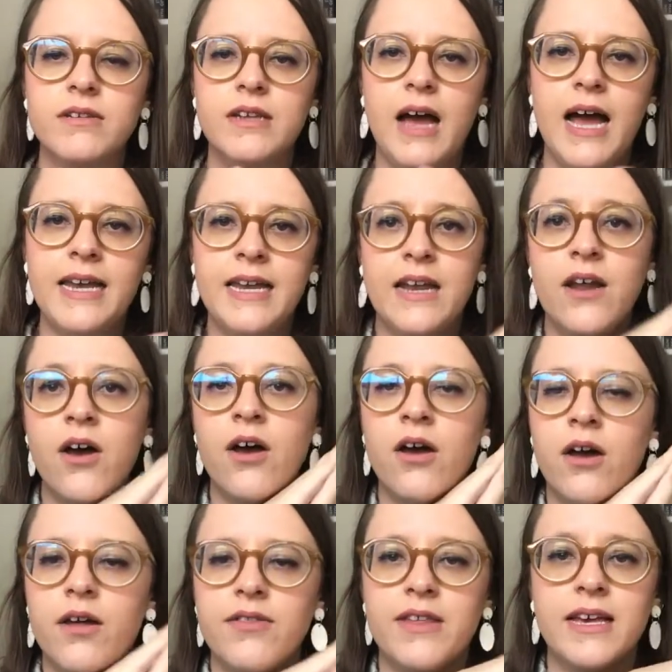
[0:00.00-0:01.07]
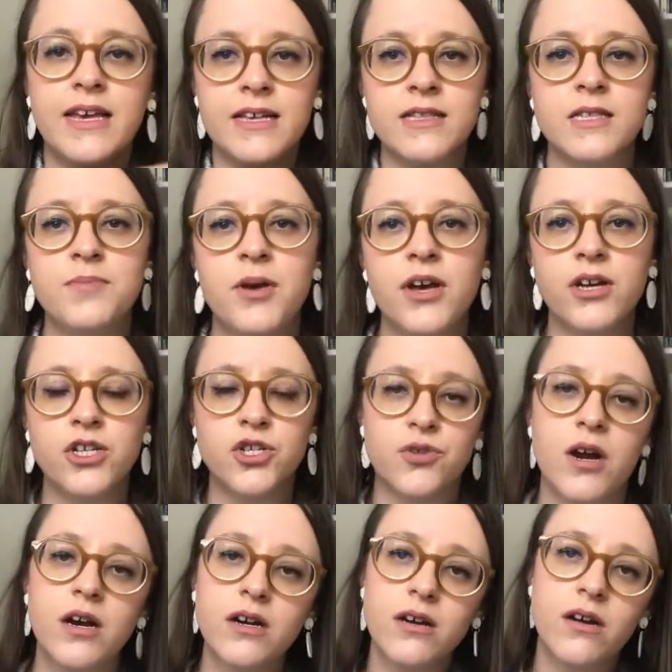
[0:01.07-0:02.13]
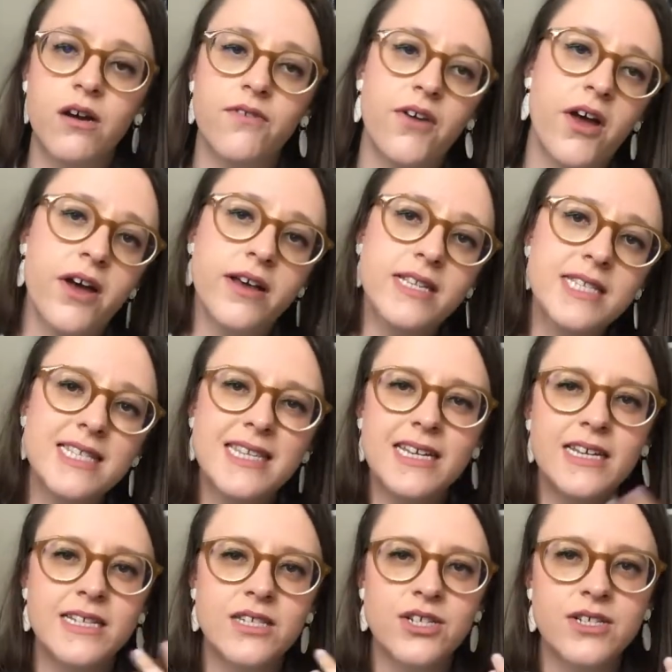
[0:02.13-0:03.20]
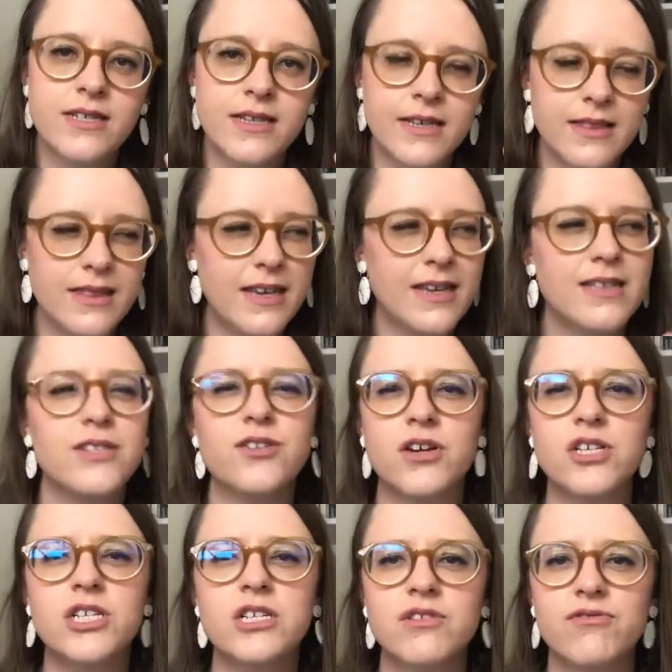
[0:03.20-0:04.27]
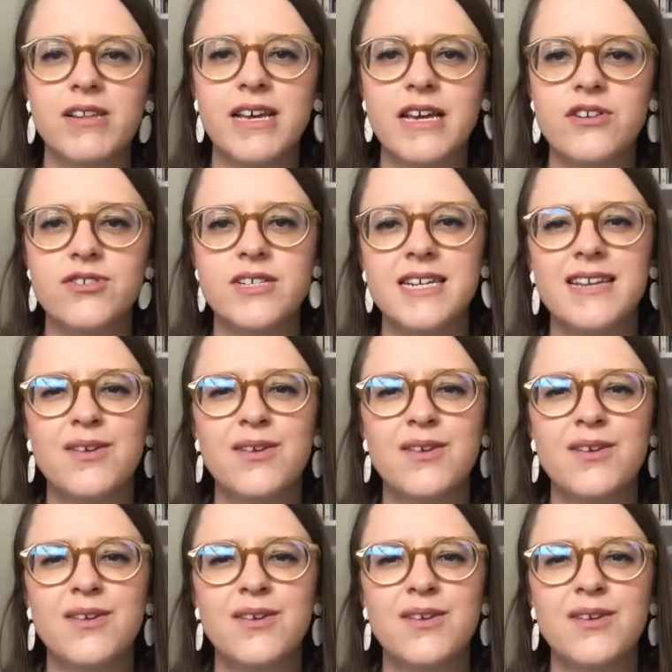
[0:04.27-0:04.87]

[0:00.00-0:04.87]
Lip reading: I knit her the Ginsberg shrug of hers that is just like, the construction is really interesting.